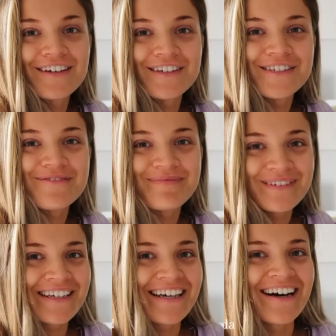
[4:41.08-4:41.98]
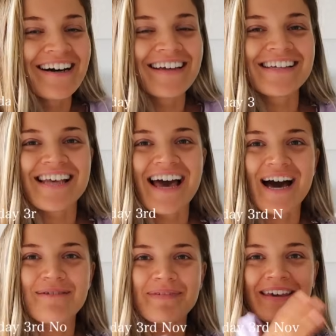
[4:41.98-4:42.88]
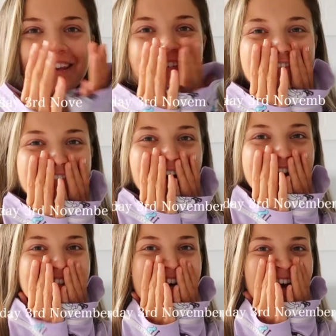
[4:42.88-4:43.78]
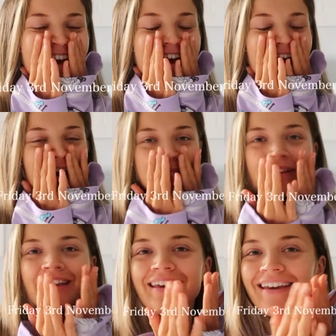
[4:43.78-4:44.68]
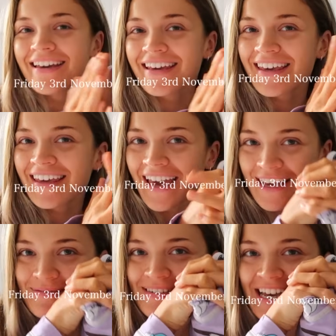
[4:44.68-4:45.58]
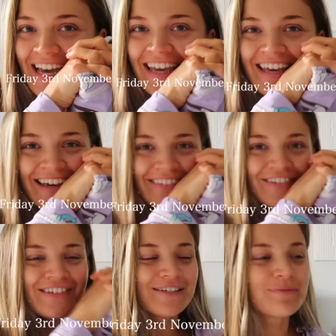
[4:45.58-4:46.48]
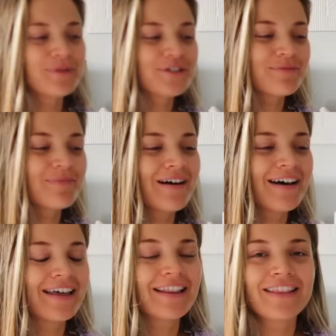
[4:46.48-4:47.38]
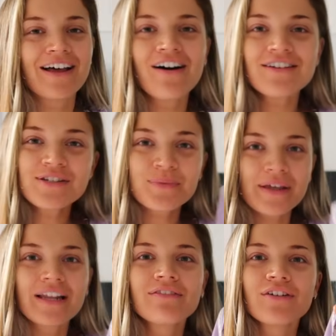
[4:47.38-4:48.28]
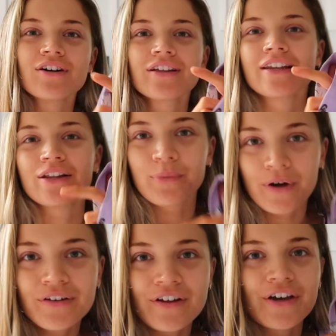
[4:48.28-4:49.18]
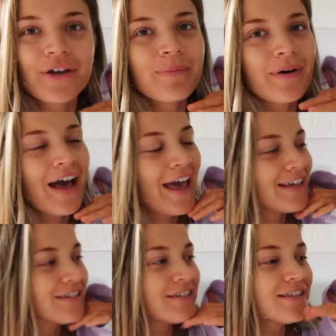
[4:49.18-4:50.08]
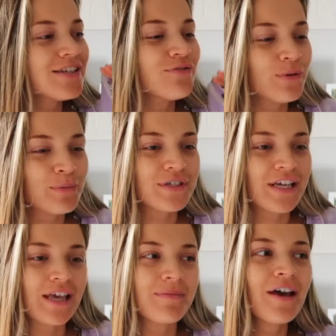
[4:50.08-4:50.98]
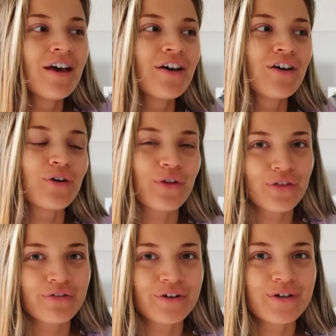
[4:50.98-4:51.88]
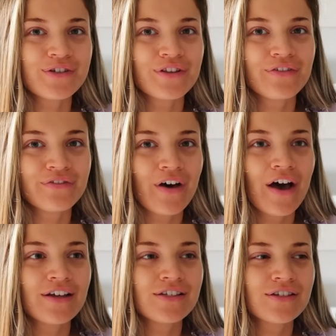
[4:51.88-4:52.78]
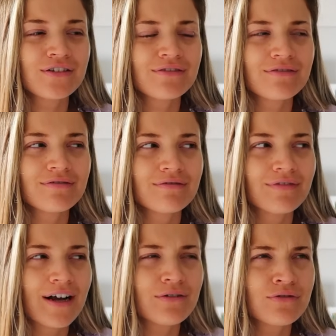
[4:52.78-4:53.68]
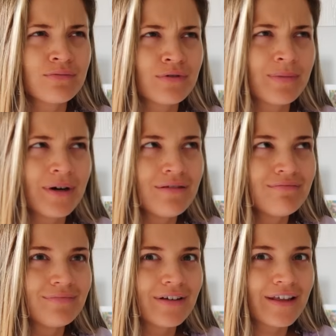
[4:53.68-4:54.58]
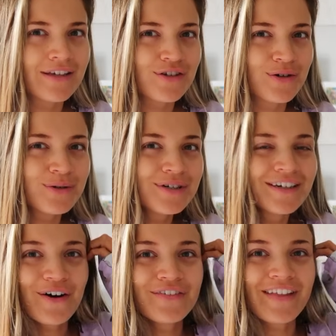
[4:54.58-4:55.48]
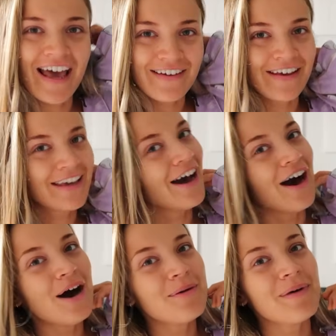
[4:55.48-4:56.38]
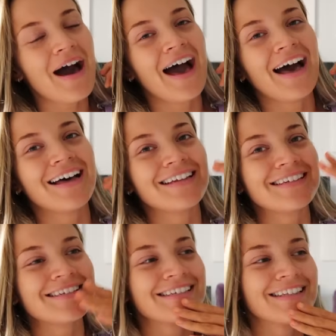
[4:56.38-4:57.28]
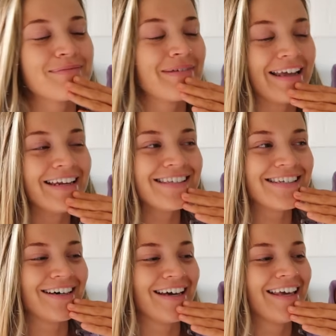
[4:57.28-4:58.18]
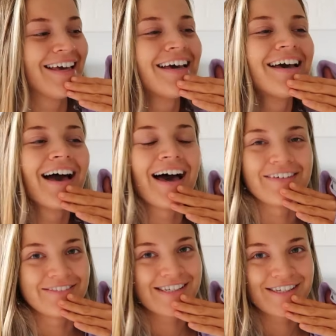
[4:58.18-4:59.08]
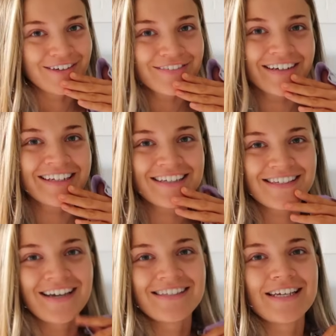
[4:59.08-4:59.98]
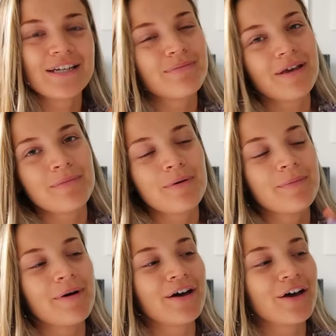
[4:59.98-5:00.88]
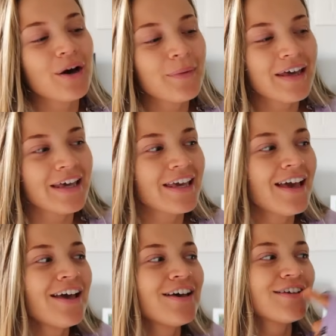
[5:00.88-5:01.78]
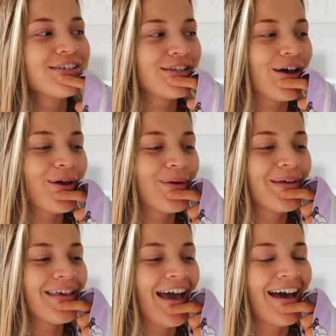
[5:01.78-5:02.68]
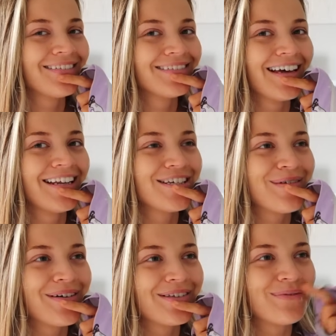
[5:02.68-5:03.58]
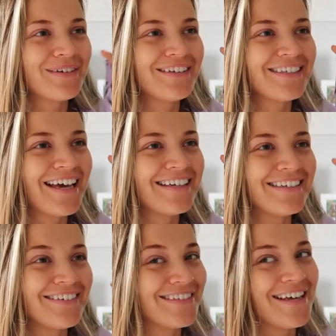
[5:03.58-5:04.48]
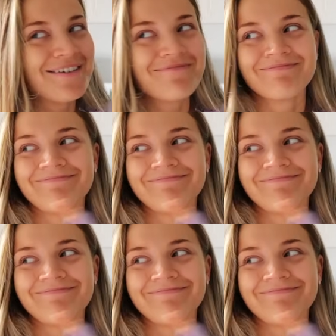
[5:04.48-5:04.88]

Good morning, guys. Happy Friday. Happy game day. If you didn't watch my last weekly vlog, then you won't know, but Aiden's football team got through to the first round proper, I think it's called, of the FA Cup, and they're playing it tonight. I'm so freaking excited. Me and my mum are going. So yeah, I literally woke up this morning, looked at Aiden, and I was like,